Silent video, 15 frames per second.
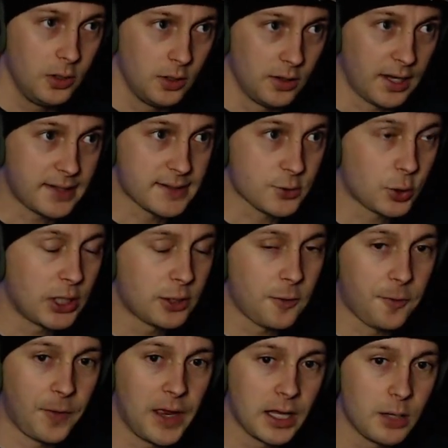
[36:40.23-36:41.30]
Let's try to
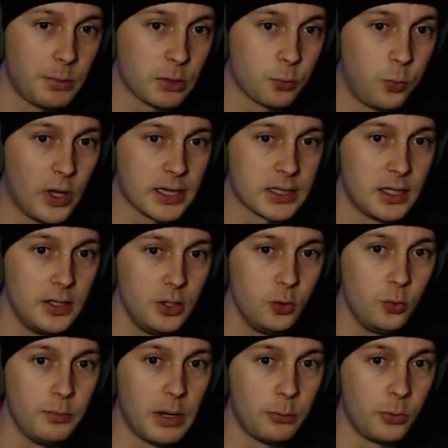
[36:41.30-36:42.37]
think about what the new
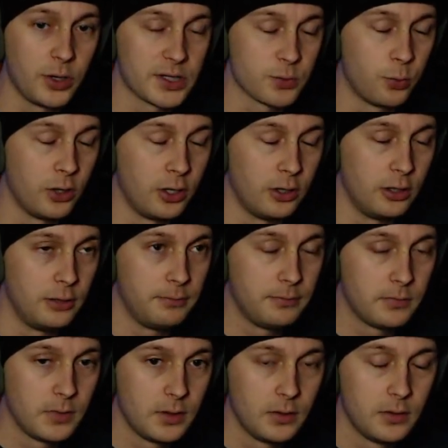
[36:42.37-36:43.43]
memories were.
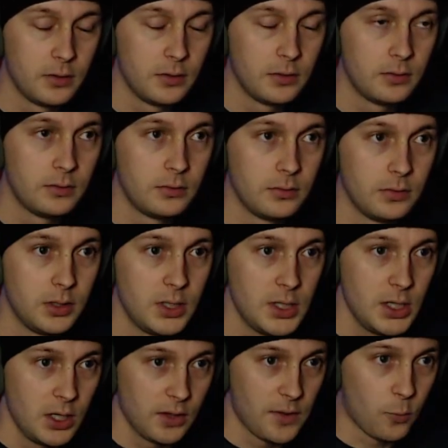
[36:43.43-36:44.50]

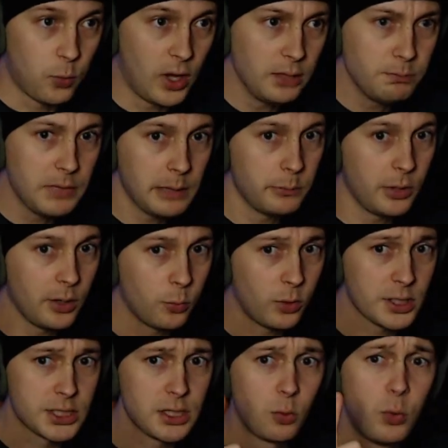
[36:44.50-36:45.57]
One memory
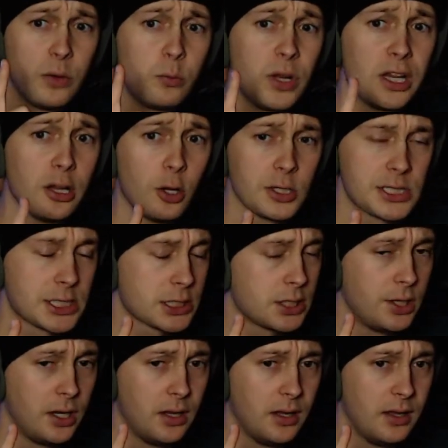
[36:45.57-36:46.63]
was when we lost